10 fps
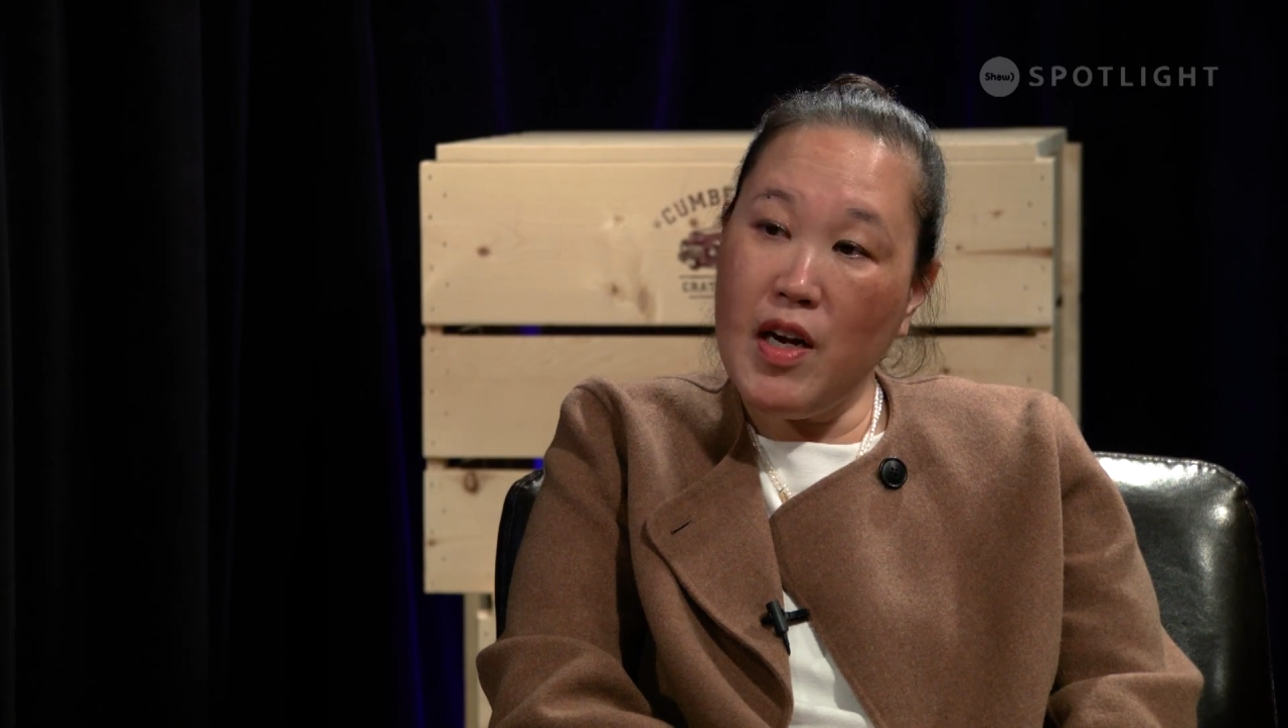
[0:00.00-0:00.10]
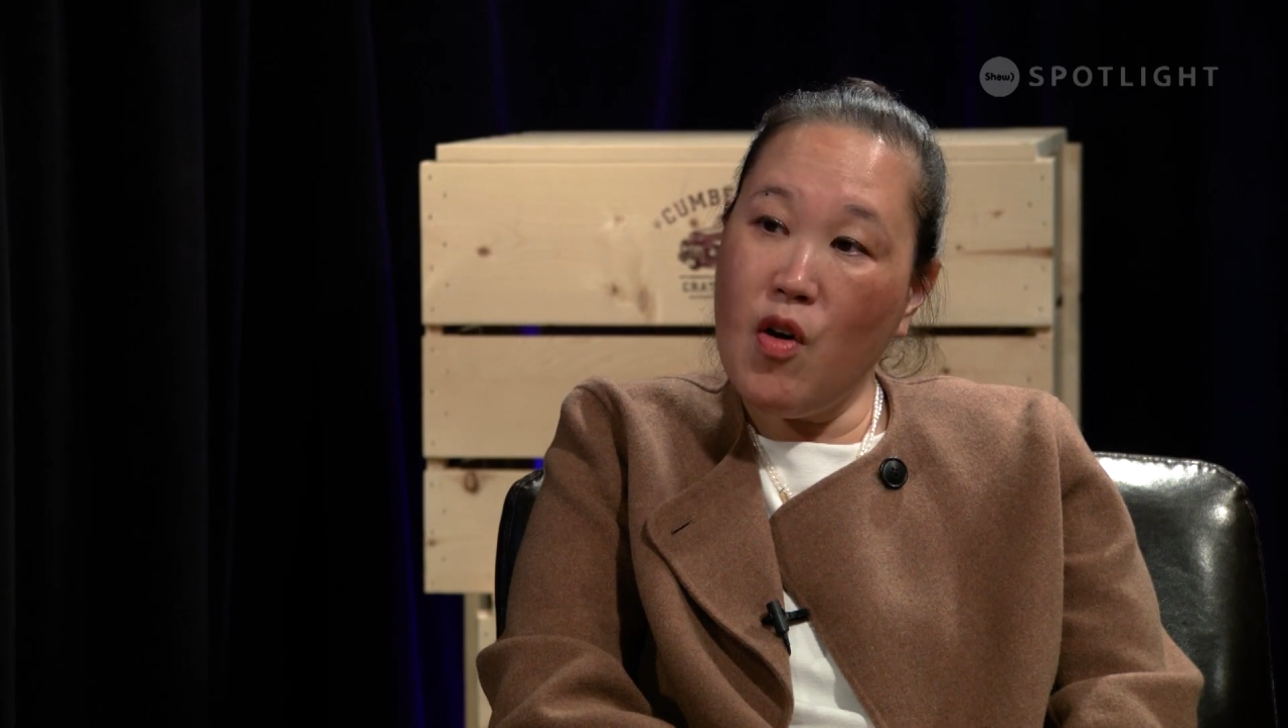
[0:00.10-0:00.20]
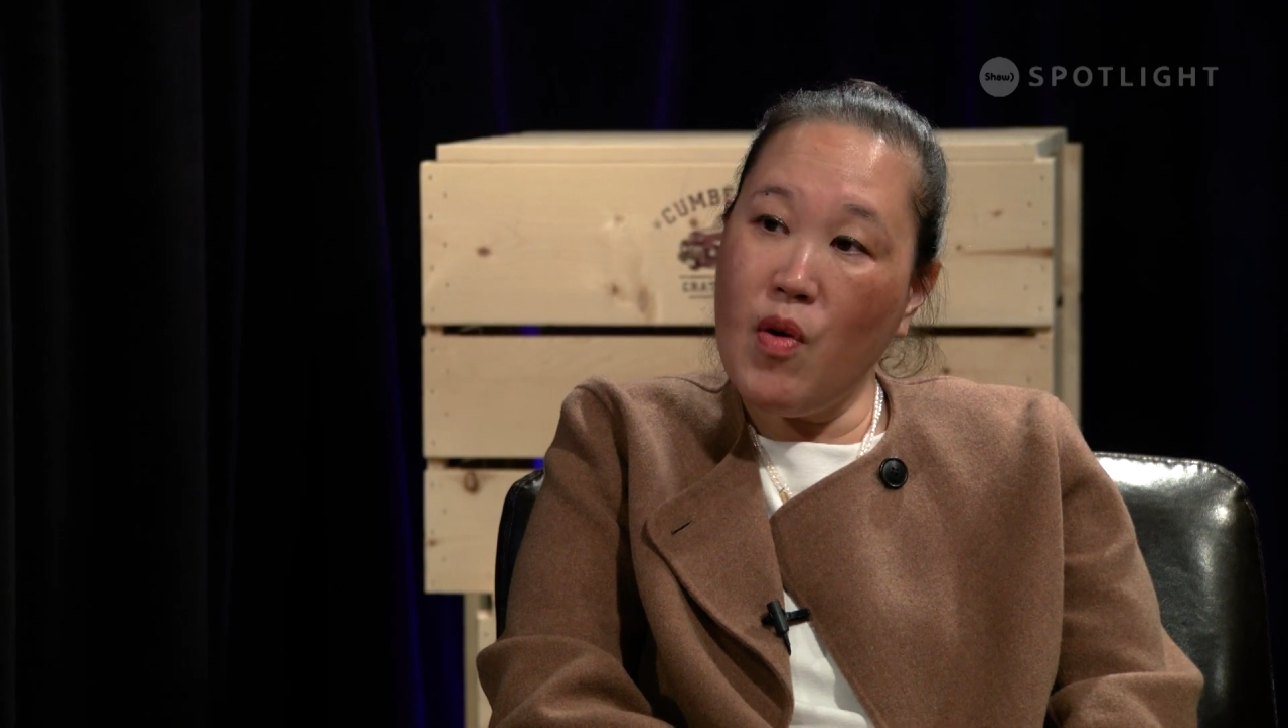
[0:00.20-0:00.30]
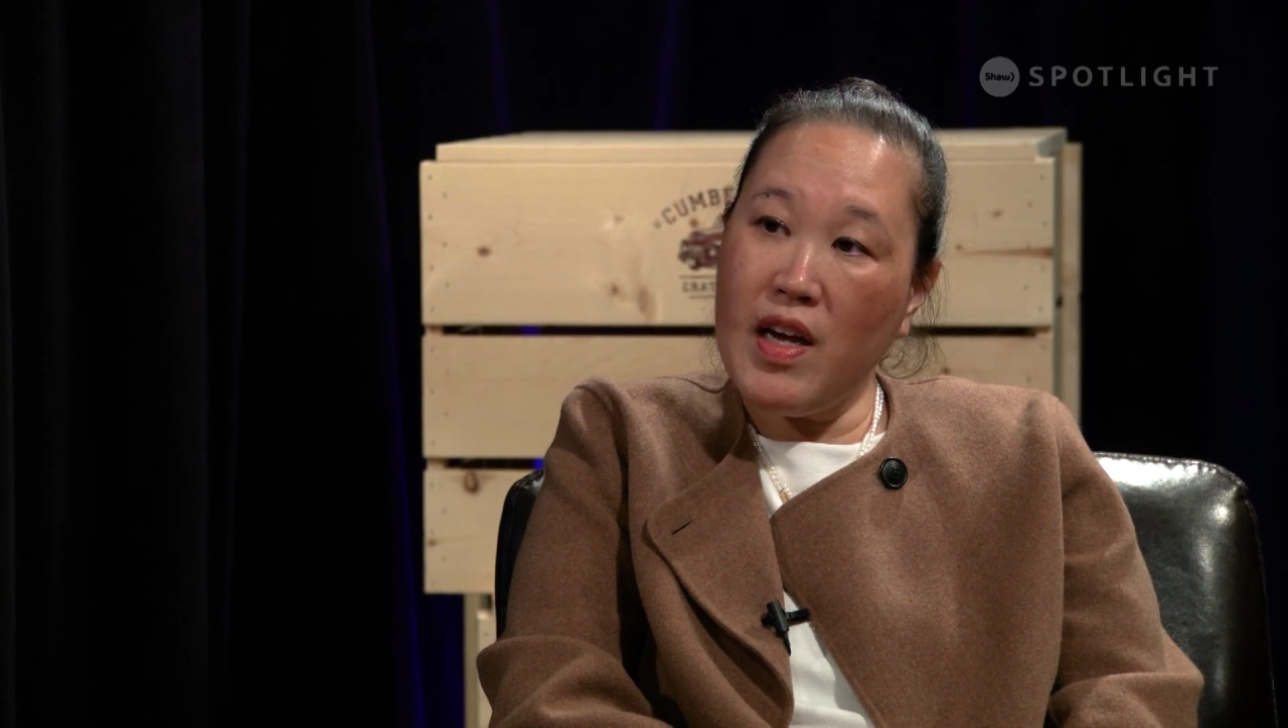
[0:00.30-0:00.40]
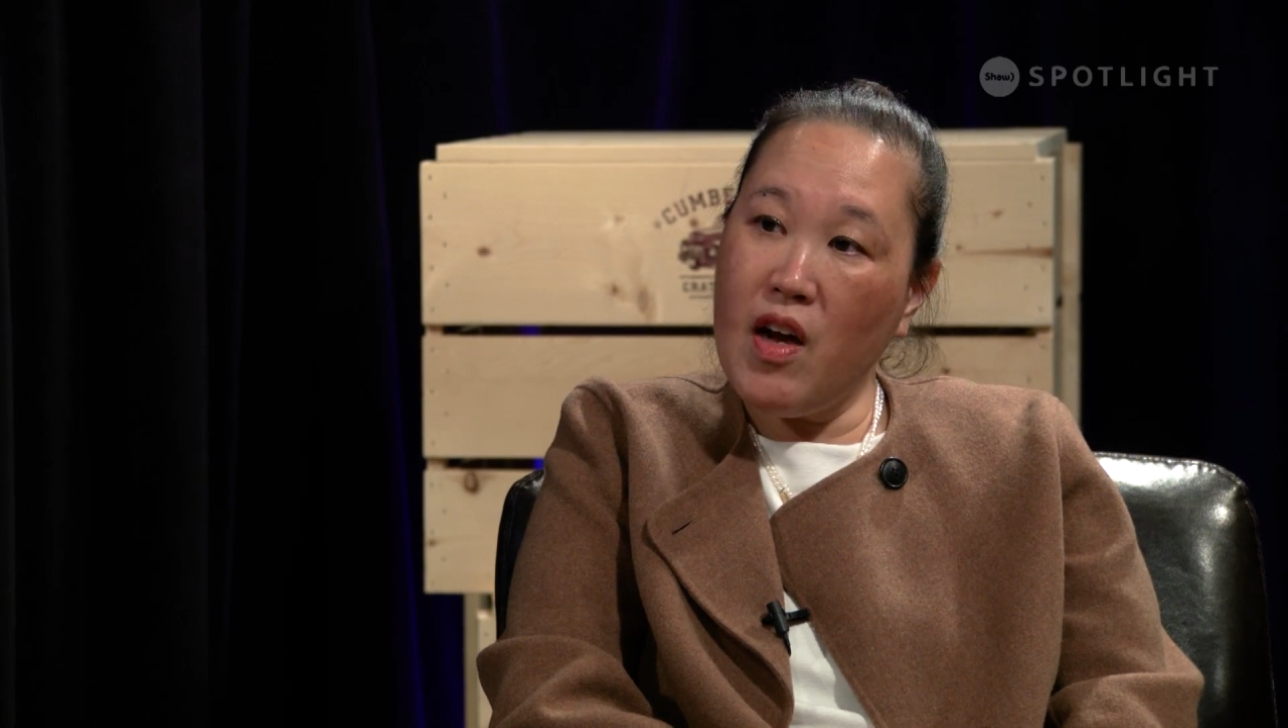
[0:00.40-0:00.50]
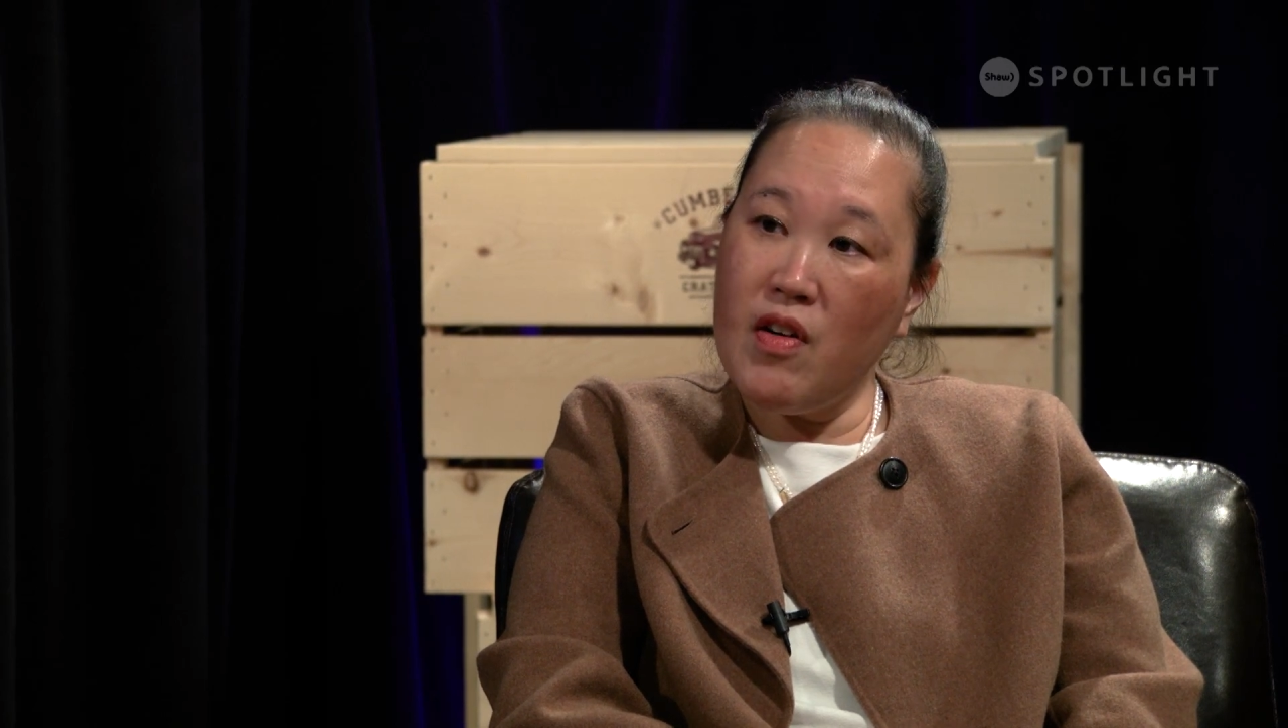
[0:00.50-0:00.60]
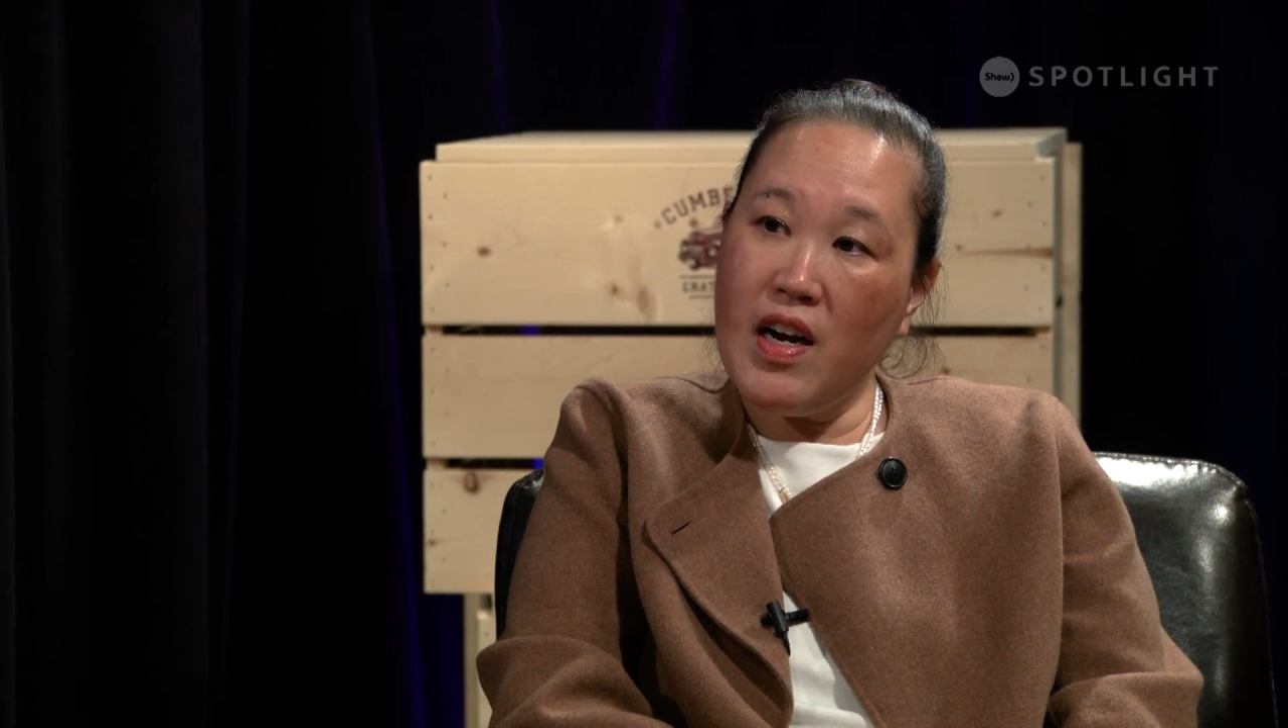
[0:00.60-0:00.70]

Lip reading: going out